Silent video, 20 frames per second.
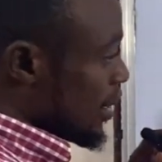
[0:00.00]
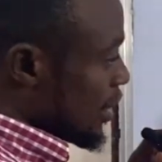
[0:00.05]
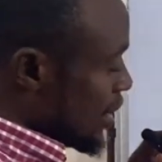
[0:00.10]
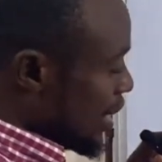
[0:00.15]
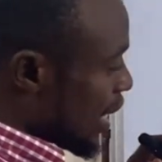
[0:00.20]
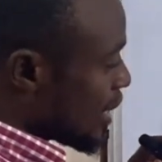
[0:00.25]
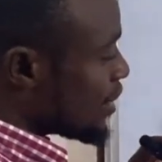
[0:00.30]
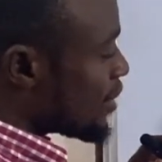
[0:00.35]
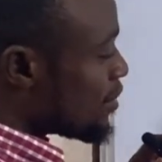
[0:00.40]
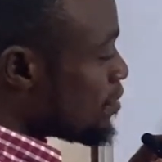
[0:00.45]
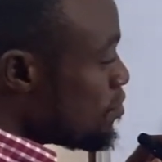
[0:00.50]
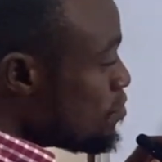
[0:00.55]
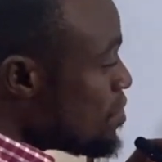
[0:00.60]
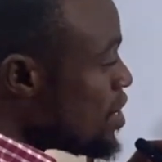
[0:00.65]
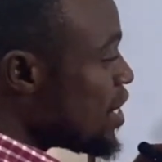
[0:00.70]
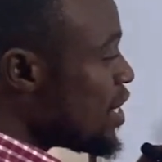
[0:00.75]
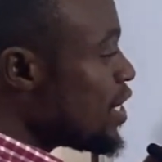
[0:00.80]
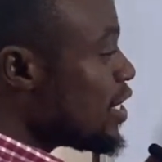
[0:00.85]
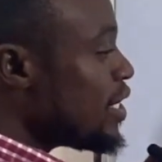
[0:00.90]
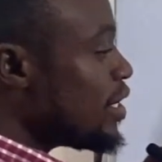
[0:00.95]
that
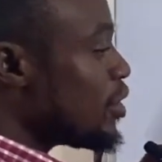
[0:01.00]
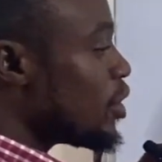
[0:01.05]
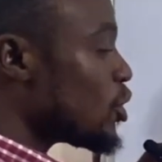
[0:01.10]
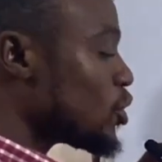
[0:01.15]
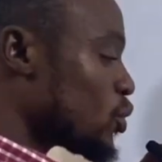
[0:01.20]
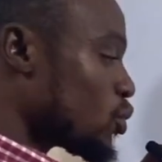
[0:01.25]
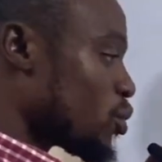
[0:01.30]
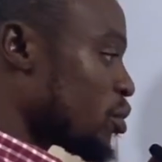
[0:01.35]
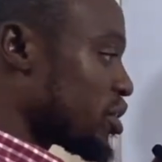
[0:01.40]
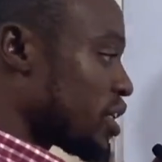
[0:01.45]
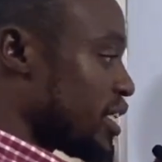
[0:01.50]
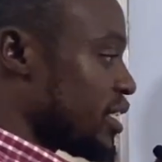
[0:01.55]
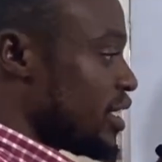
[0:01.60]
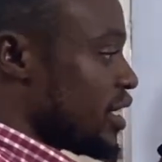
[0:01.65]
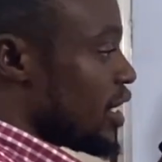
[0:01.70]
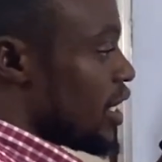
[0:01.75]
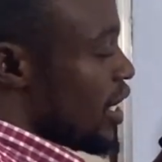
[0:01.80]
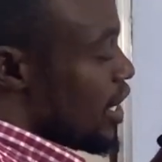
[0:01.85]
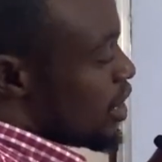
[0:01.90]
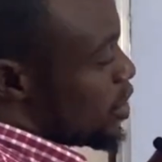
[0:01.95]
may lead us to quadratic
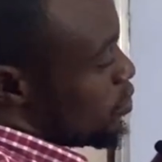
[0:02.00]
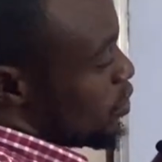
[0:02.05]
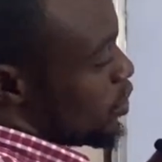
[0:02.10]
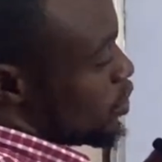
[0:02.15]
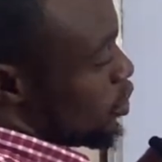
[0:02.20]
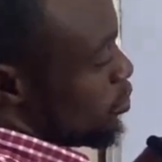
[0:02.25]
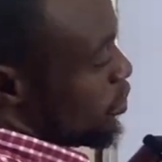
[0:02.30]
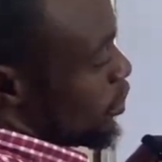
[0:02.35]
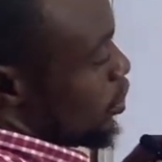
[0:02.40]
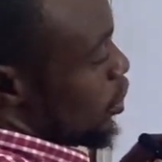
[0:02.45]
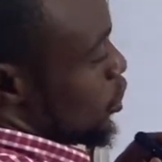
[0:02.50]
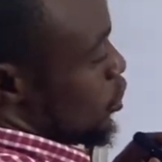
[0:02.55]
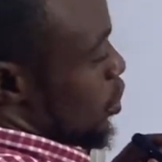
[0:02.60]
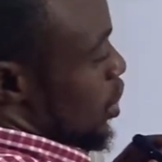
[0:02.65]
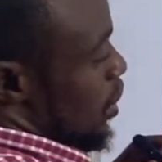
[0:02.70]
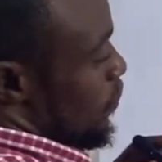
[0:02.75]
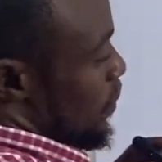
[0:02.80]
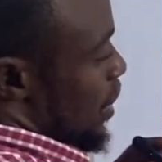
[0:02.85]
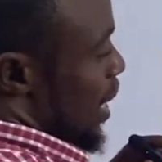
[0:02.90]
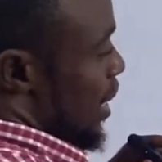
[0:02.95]
expression because we
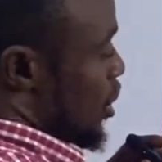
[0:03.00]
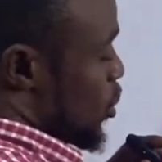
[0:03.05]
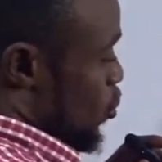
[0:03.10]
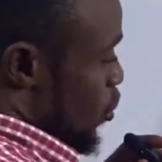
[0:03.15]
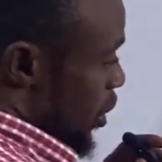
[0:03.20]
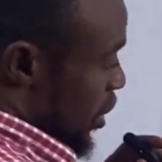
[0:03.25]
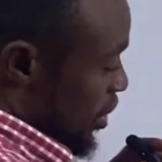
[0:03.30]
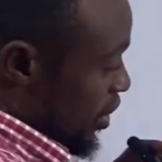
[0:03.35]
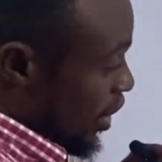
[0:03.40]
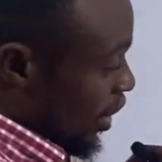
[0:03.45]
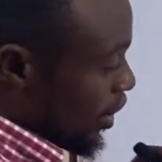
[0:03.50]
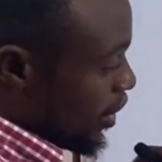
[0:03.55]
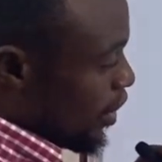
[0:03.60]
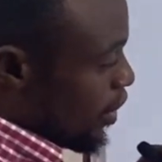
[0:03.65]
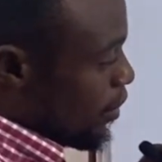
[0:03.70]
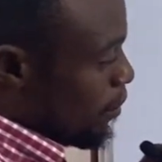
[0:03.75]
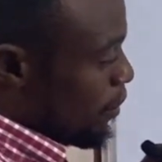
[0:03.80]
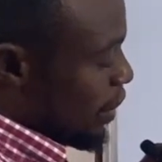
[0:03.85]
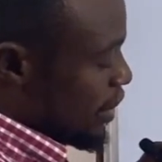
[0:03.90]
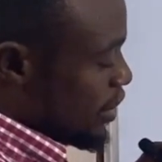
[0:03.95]
have x squared here
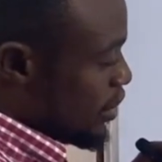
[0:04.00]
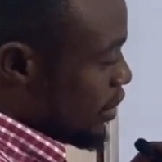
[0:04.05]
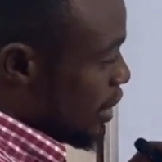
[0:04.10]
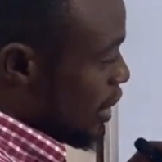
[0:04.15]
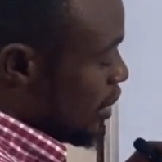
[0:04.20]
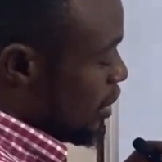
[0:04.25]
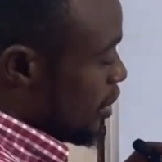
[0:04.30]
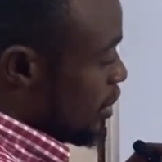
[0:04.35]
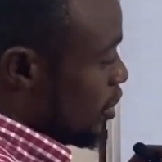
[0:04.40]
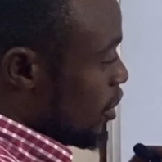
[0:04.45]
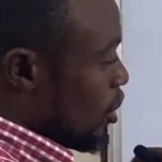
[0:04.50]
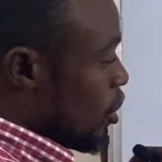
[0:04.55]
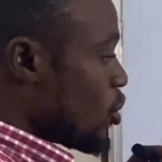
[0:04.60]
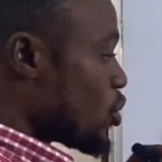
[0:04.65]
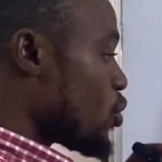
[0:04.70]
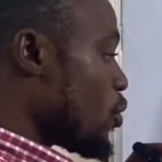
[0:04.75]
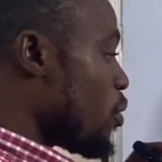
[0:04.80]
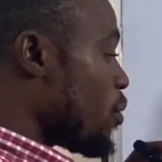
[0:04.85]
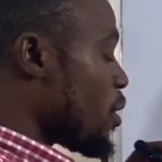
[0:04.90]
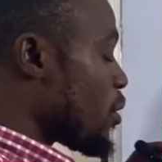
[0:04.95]
particularly.
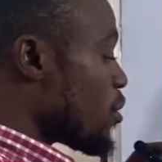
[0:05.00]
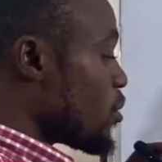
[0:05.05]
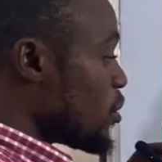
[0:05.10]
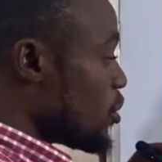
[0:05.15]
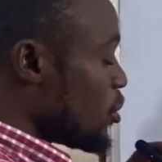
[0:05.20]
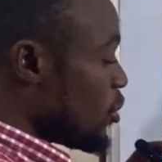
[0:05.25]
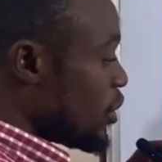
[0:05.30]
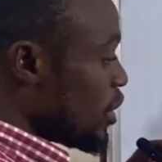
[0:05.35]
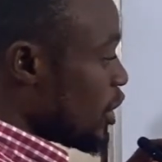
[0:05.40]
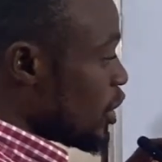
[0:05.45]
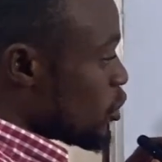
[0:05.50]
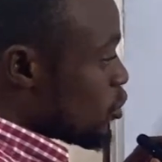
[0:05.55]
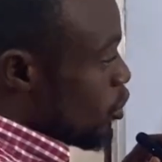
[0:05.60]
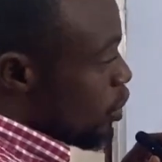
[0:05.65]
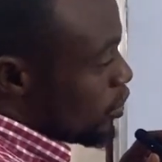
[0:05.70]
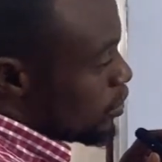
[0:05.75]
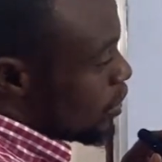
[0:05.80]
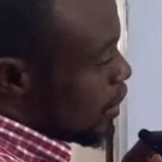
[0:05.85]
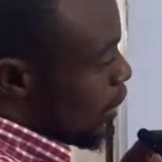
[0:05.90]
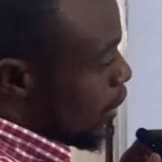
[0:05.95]
So what we're going to do is
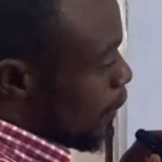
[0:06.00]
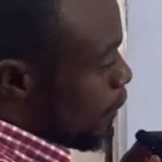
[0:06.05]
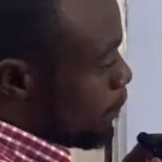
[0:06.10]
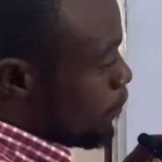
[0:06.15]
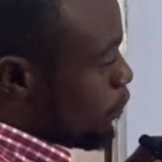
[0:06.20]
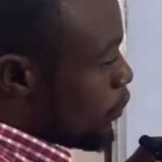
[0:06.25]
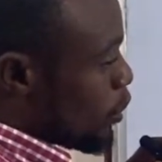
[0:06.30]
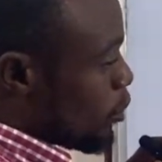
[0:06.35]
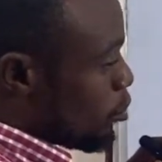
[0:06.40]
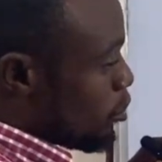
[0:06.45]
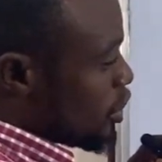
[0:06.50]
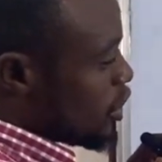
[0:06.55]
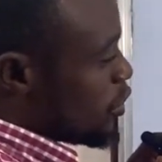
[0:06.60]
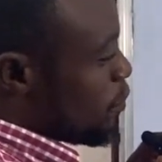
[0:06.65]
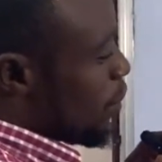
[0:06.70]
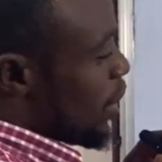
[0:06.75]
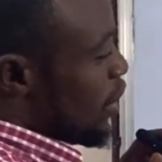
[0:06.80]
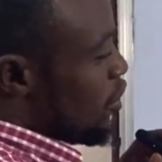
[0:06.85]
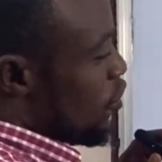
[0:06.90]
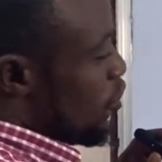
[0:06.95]
what um,
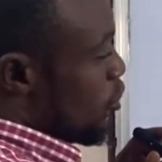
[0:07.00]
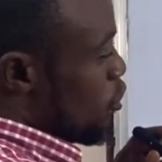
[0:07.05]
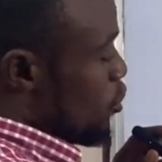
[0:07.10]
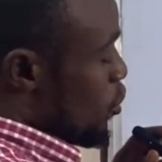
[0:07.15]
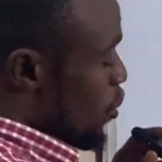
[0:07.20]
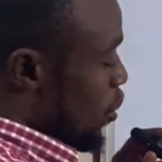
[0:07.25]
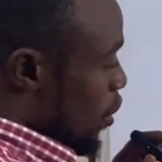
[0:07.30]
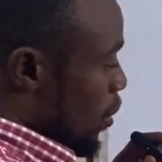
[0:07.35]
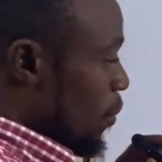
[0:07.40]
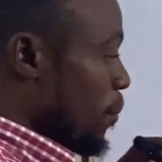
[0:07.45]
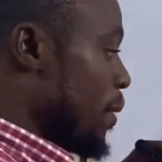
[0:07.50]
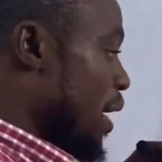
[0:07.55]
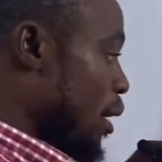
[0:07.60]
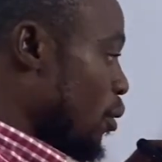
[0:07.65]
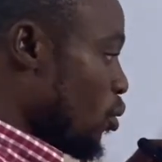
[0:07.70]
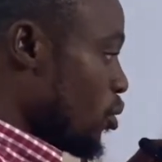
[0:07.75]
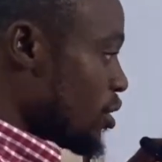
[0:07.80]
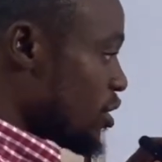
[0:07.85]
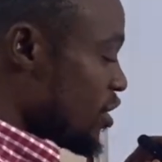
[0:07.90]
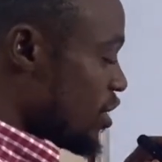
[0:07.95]
multiply through by
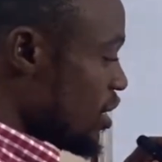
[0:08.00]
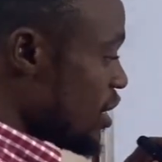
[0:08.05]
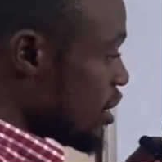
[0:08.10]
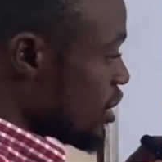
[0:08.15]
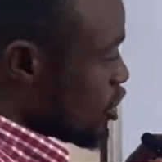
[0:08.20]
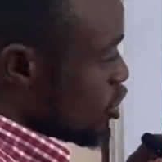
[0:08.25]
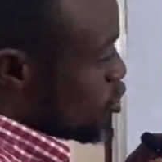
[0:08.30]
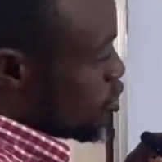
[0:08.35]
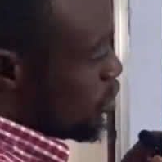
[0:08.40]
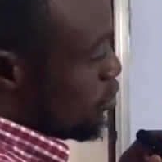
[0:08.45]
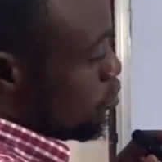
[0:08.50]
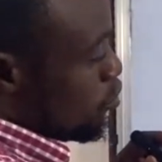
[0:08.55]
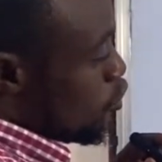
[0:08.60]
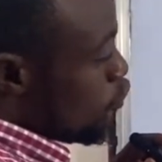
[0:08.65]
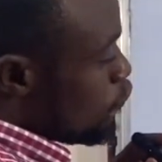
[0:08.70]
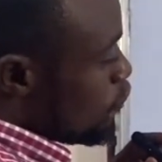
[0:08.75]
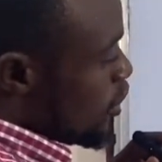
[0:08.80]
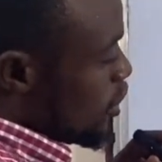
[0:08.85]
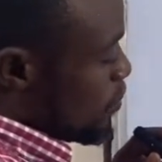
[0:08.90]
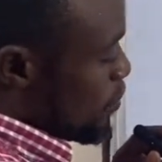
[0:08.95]
what 6 to
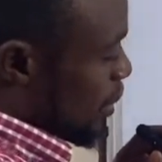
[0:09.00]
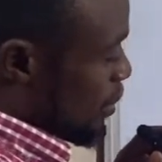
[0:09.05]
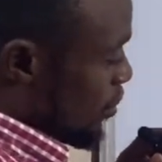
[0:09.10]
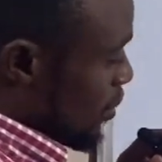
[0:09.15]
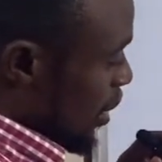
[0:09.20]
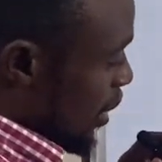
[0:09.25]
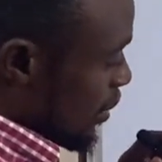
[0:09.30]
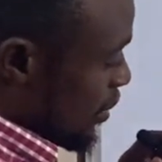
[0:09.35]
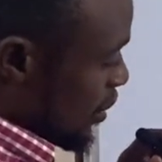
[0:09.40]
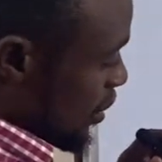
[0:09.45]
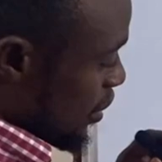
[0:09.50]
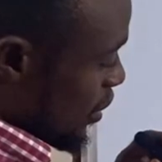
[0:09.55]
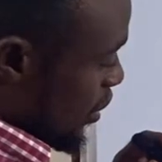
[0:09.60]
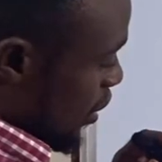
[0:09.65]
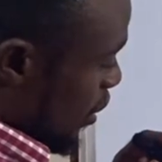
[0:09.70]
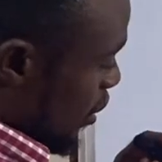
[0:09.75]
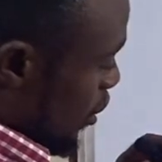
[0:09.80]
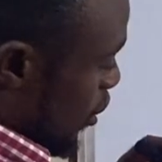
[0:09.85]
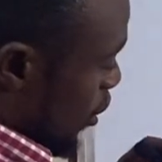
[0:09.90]
remove this particular 6 here.